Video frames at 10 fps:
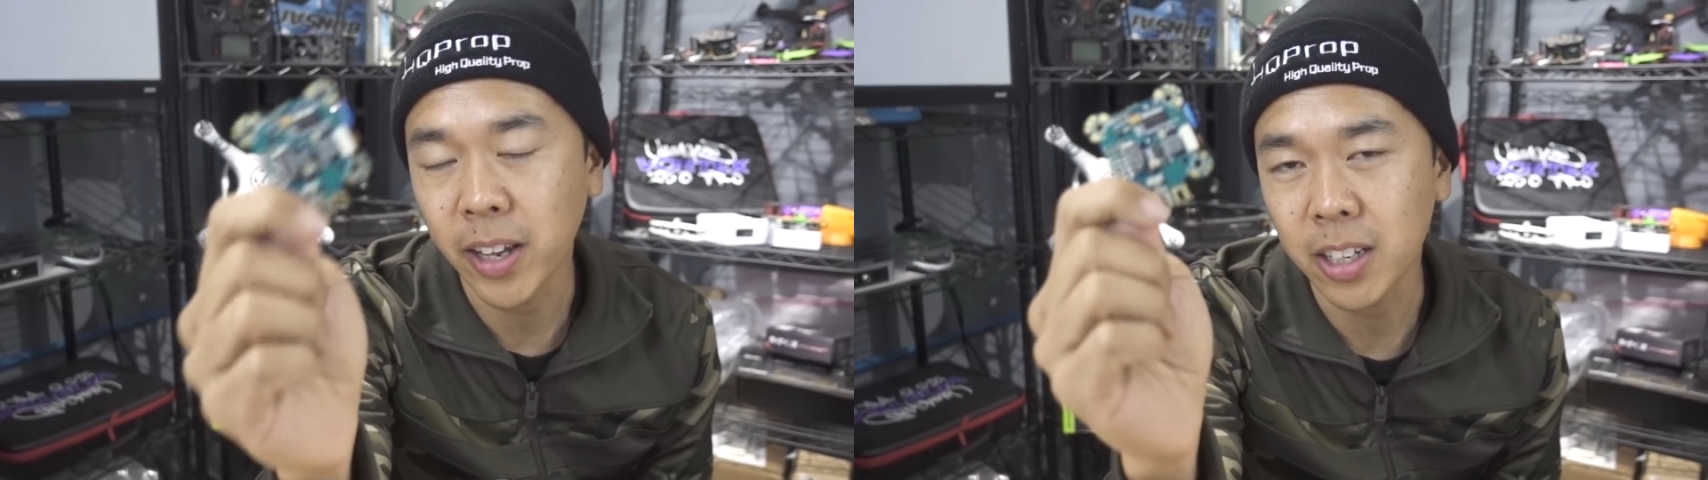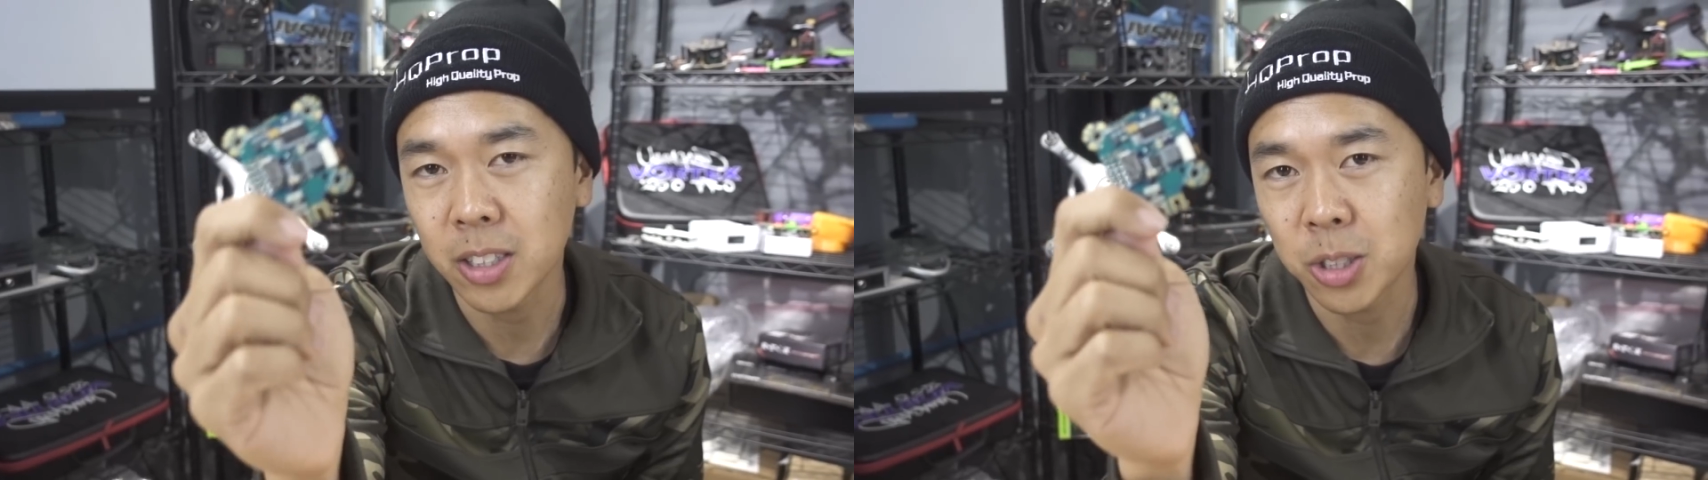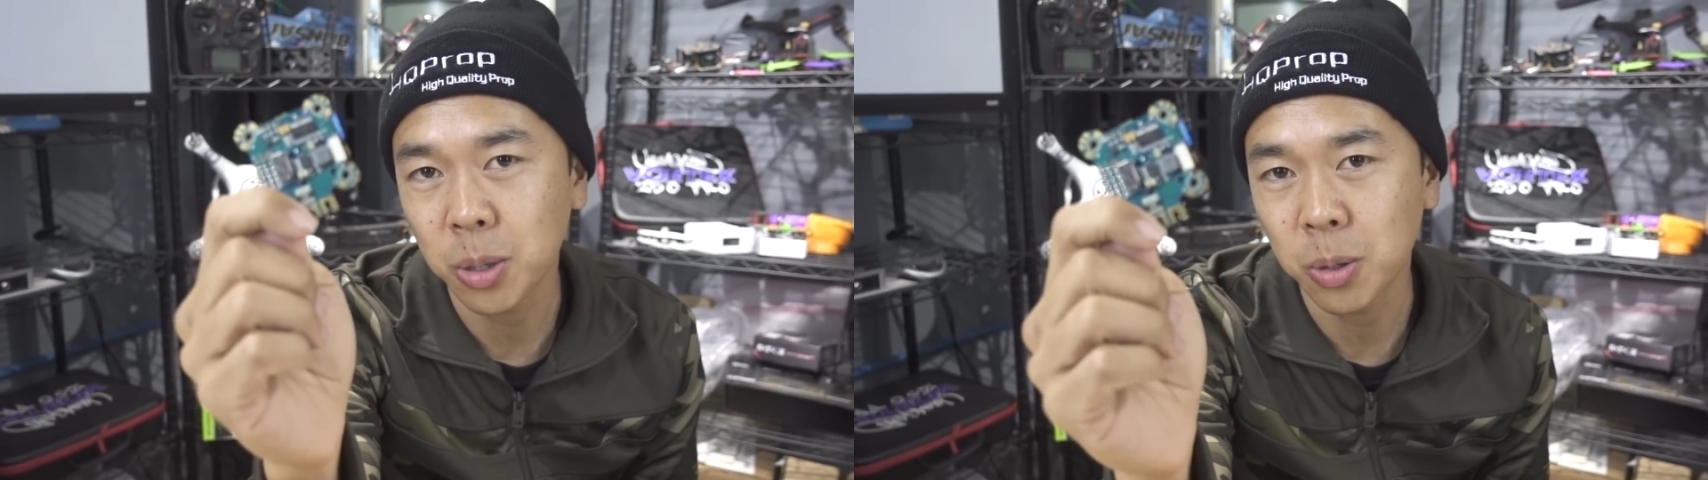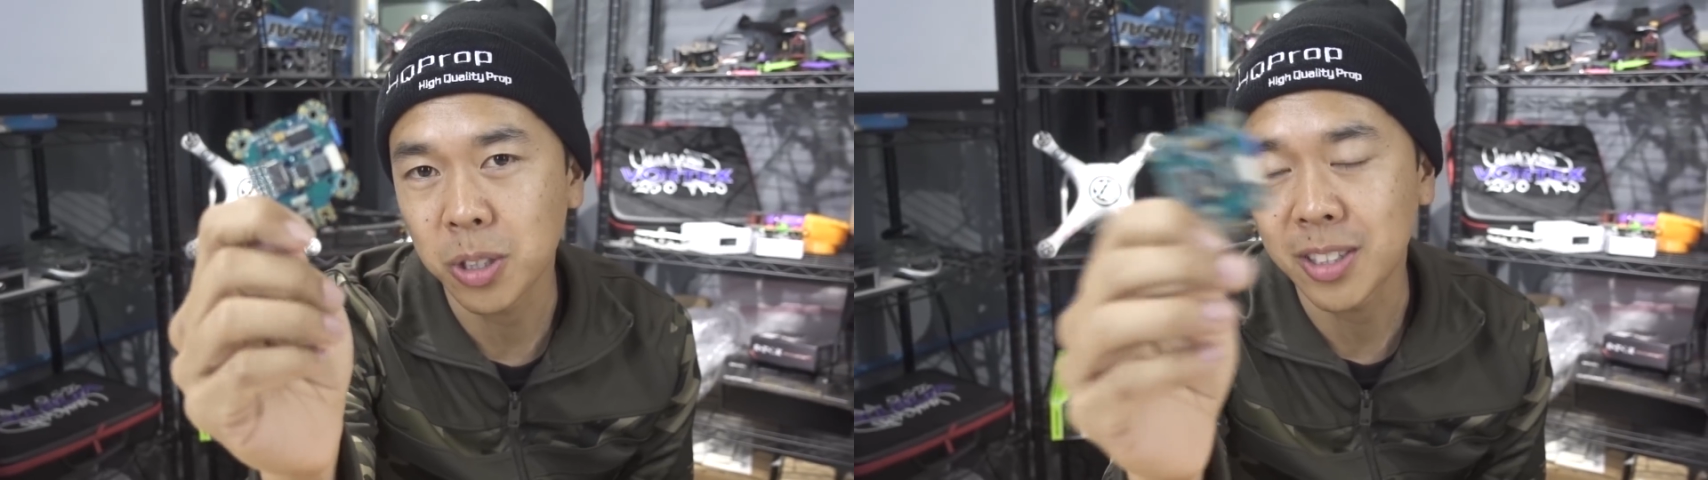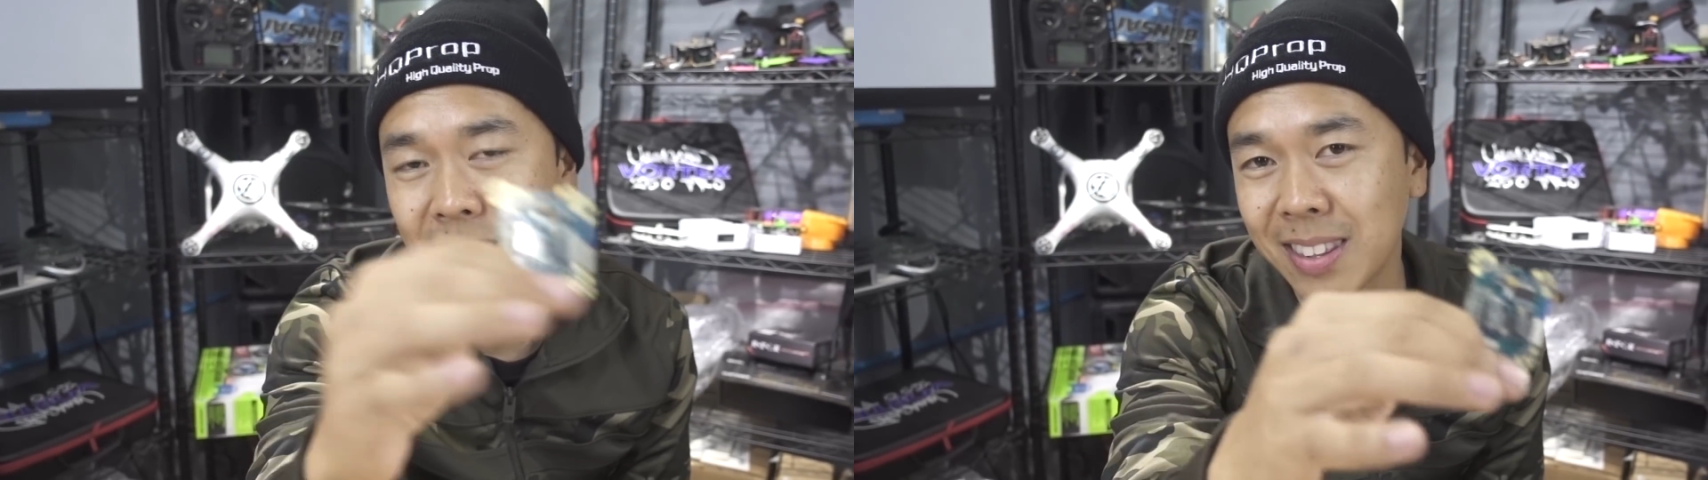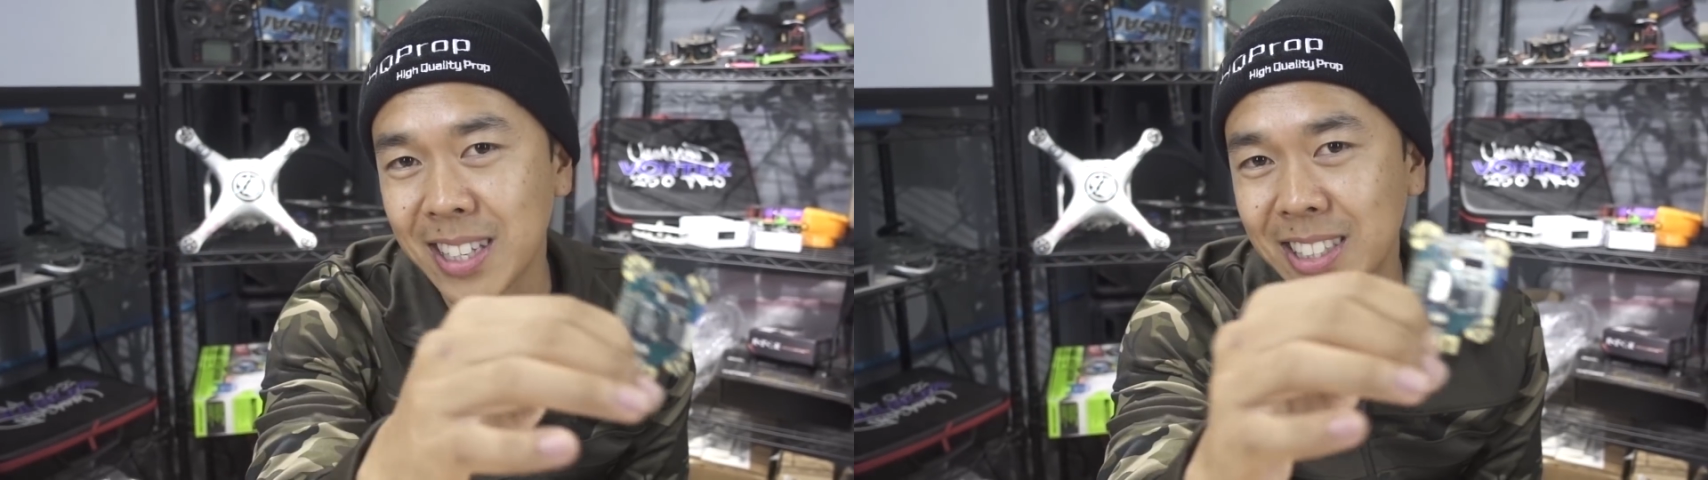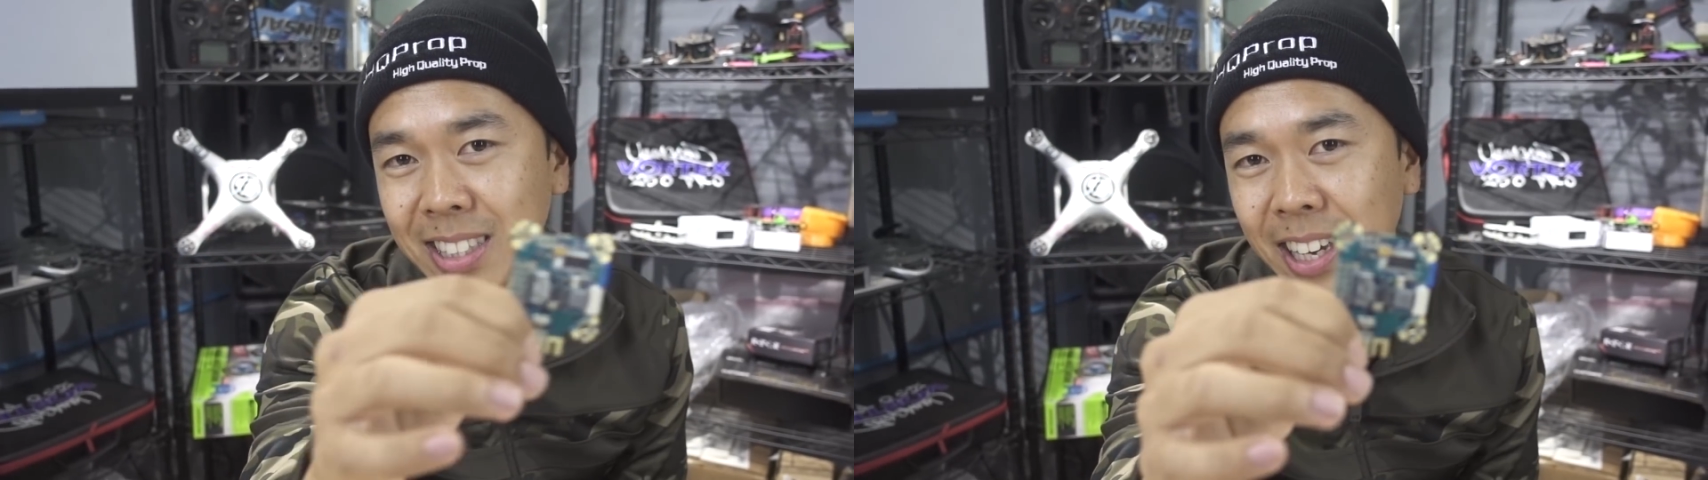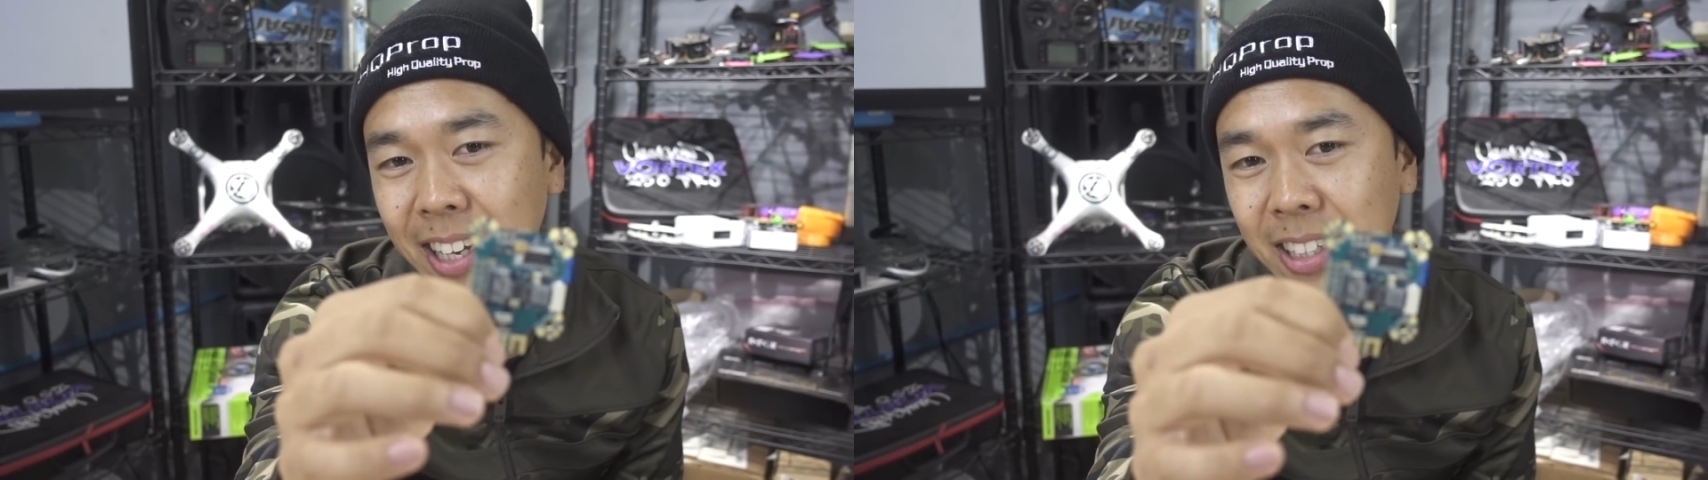flight controllers these
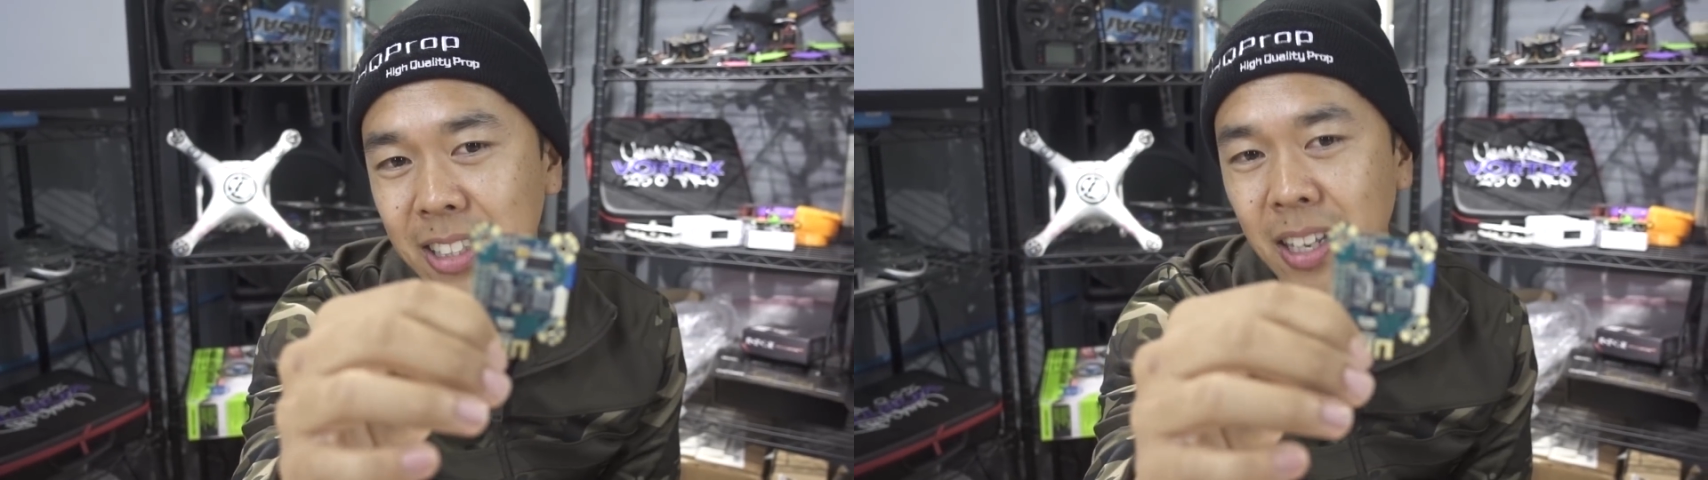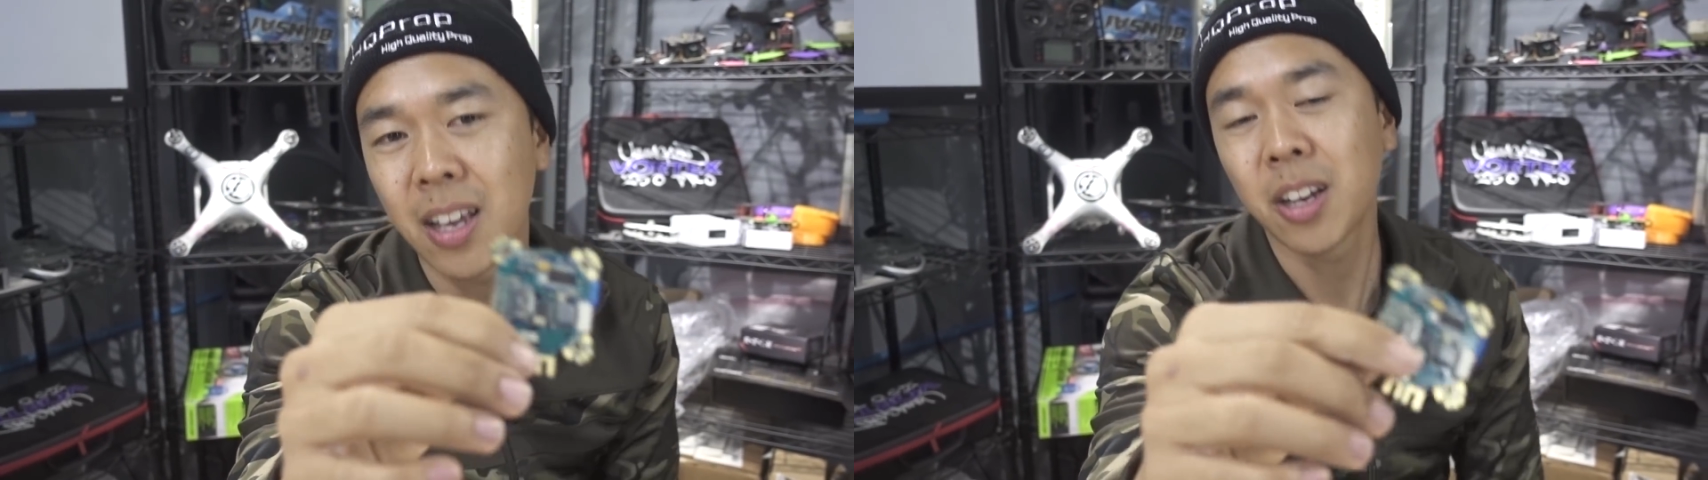days